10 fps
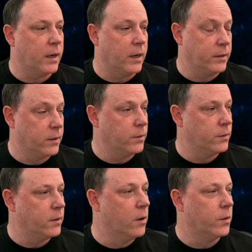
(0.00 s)
I
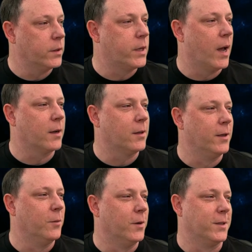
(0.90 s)
don't know
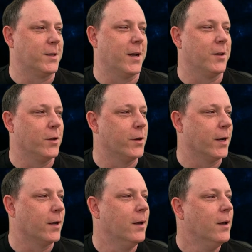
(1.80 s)
exactly what's
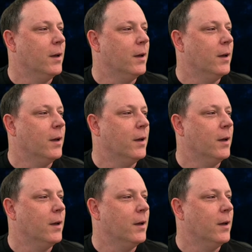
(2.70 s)
downloading,